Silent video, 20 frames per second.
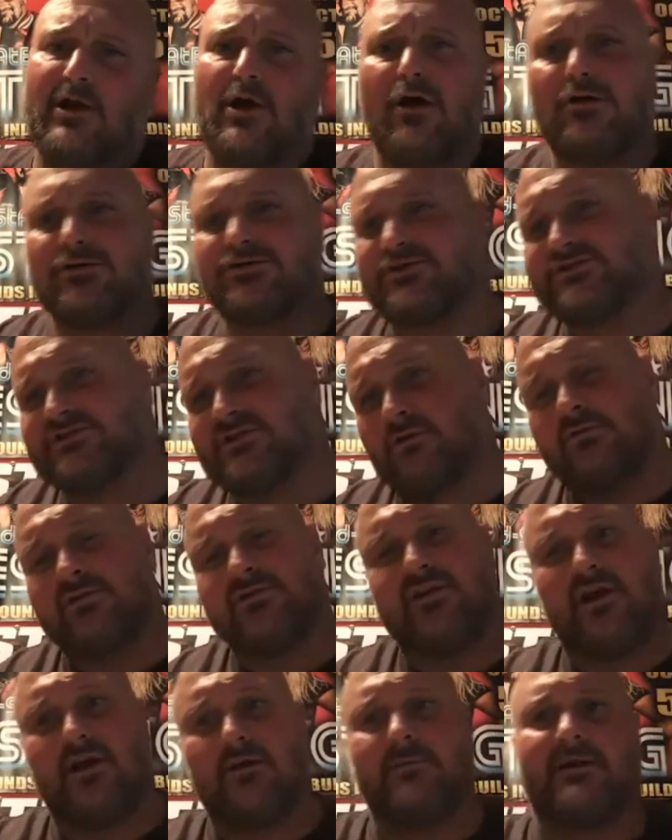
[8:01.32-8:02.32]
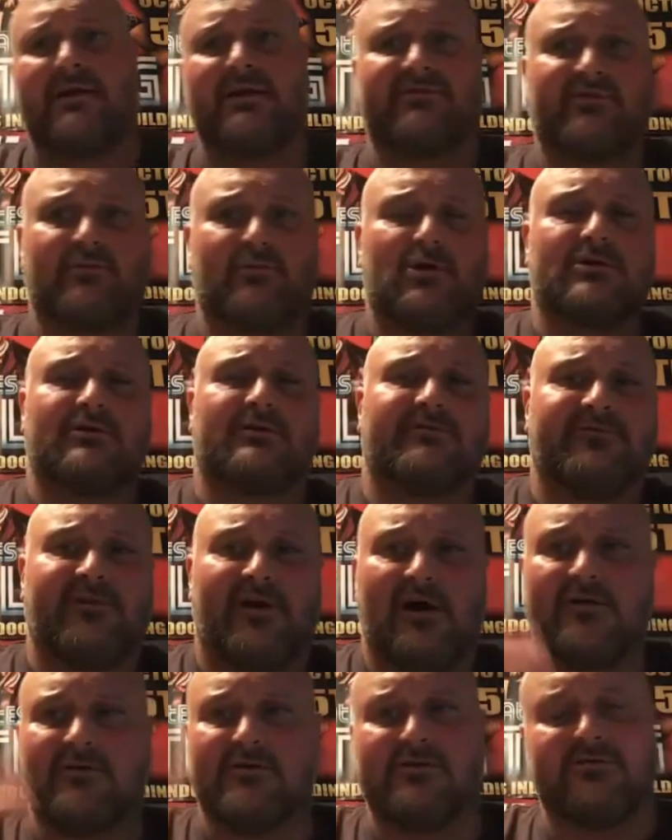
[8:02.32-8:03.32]
oh, she's only there because of what her
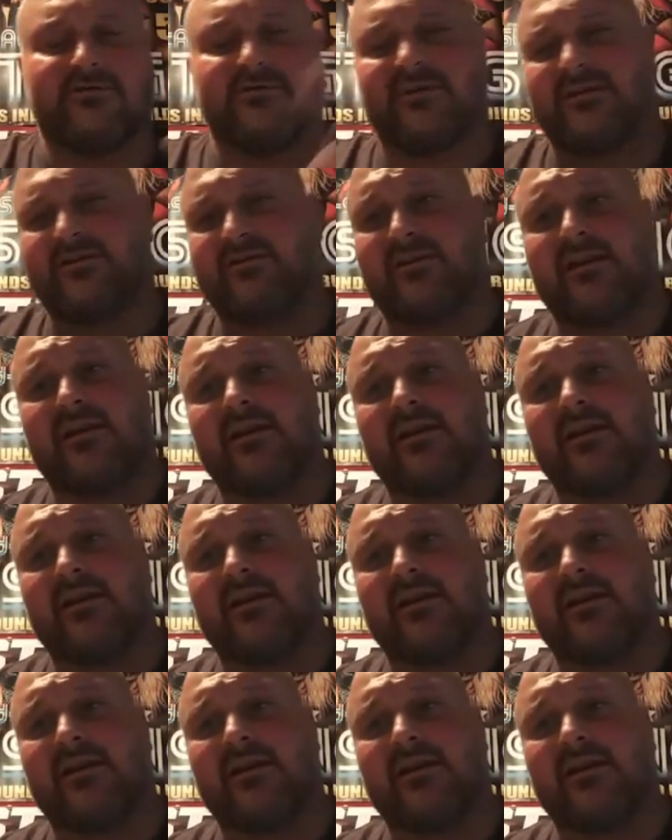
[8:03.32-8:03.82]
father did.